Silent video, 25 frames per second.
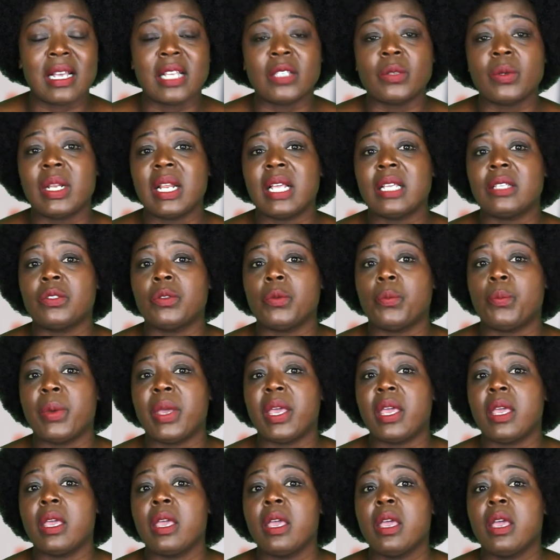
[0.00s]
as well as to
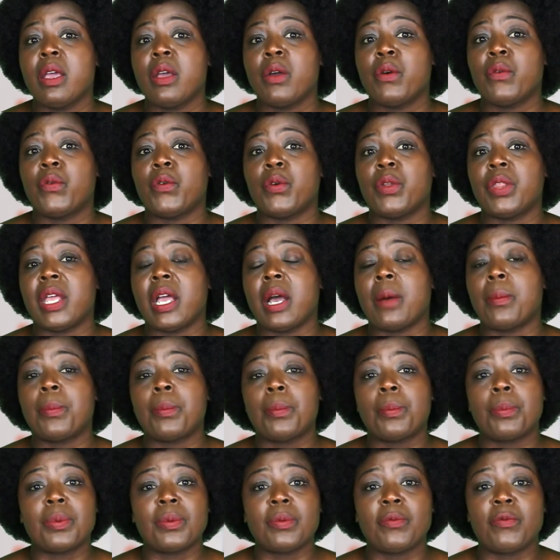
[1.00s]
pay for their
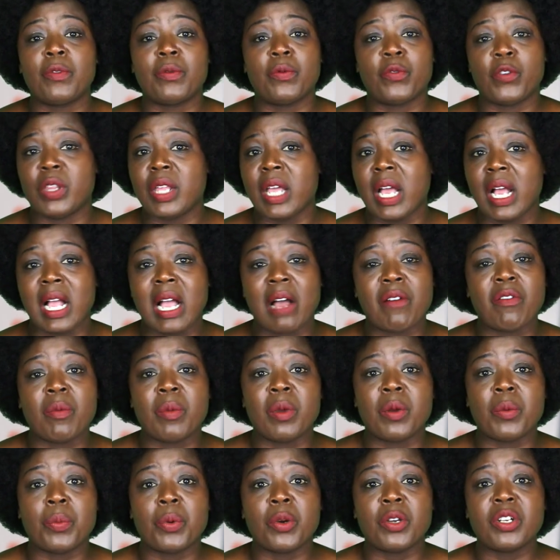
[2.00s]
for their
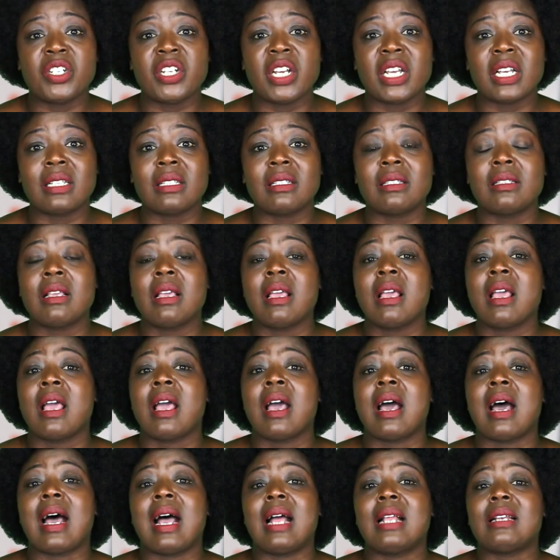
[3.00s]
government projects
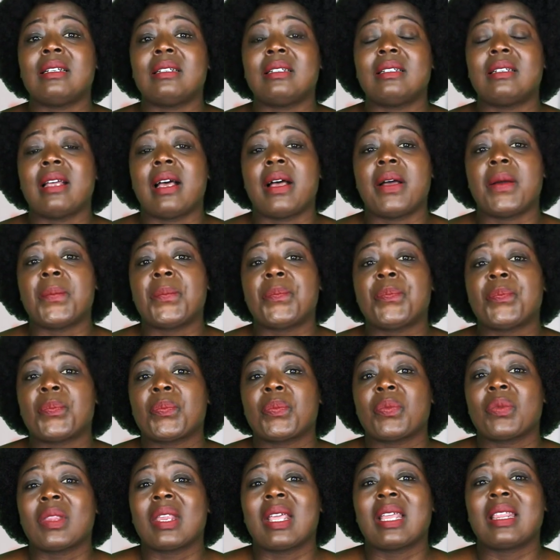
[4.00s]
and um,
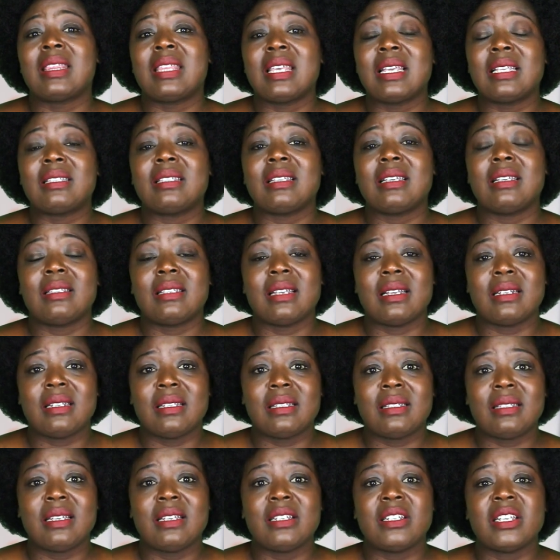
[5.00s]
this is a
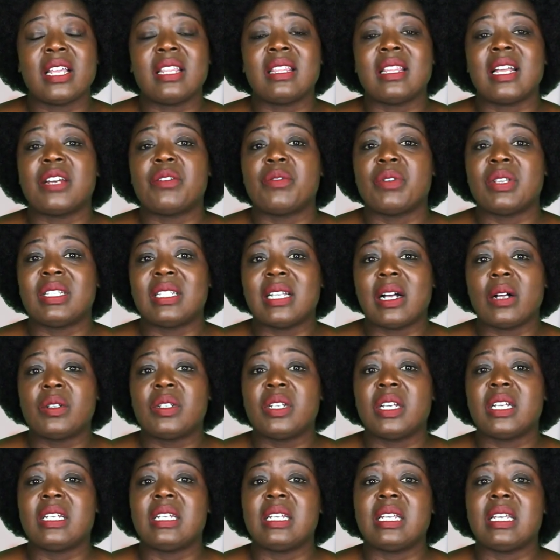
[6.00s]
decision that
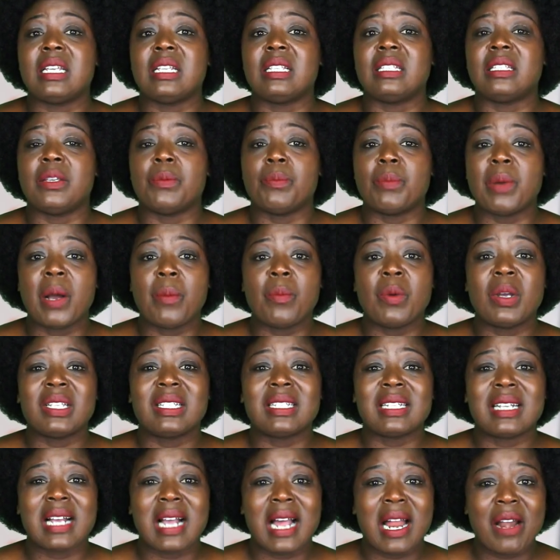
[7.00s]
resulted in
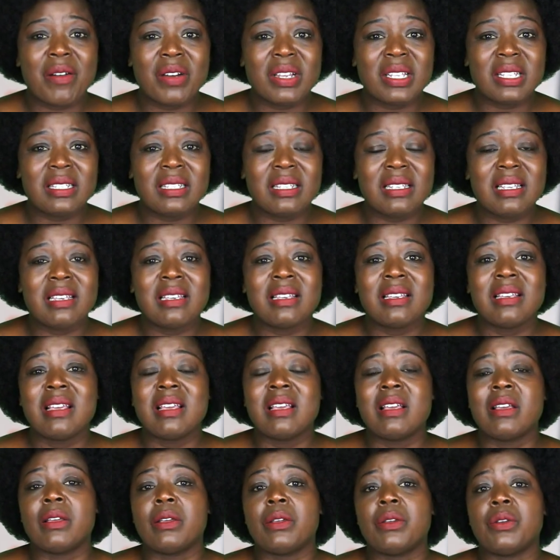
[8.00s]
Zimbabwe's currency
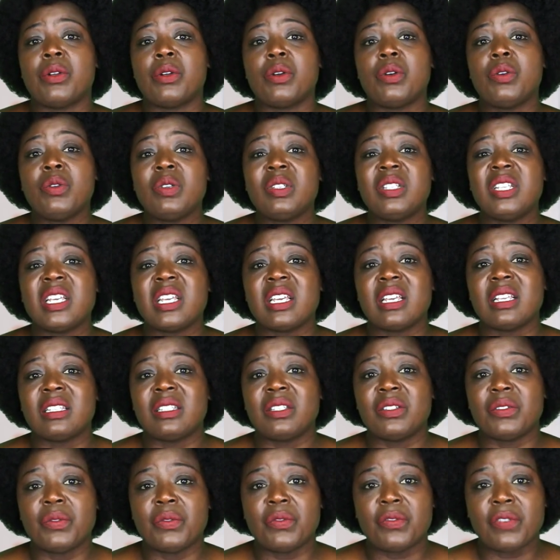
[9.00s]
you know losing
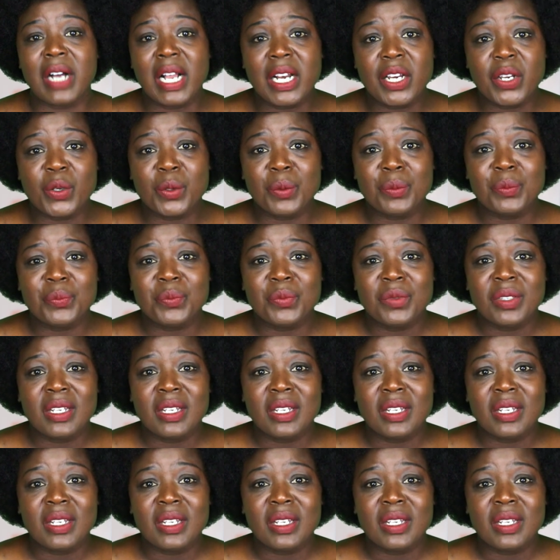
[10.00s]
its value